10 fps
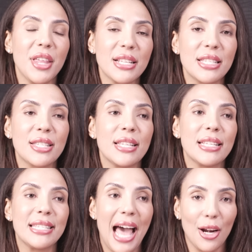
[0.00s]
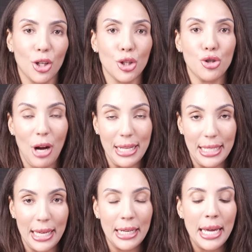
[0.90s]
this Saturn
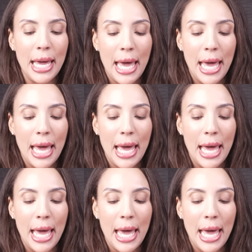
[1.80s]
transit.